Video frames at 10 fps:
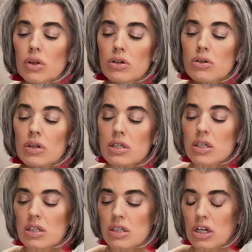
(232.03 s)
So this
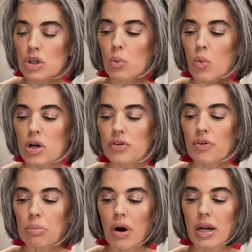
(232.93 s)
is a, such a
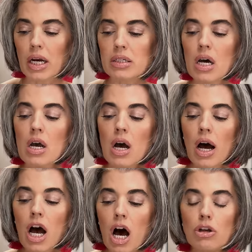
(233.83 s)
wonderful product.
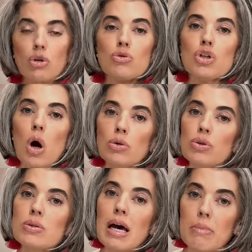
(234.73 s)
Uh, you don't
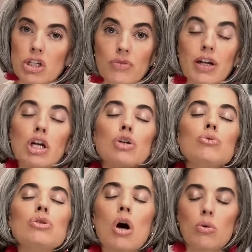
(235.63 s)
use that much of it. You
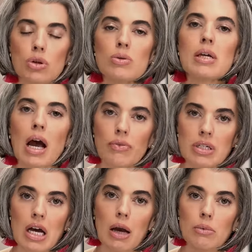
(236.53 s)
don't use it
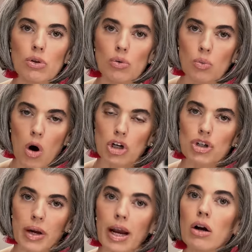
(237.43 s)
every time you
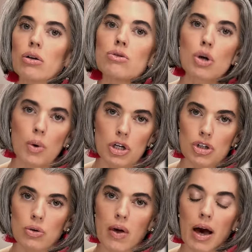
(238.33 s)
wash your hair. You don't want to
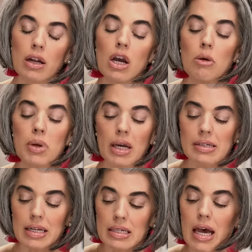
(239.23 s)
do that
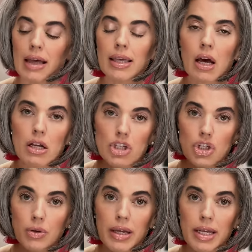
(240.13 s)
because it is highly
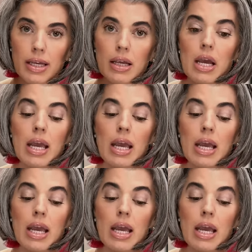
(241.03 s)
concentrated.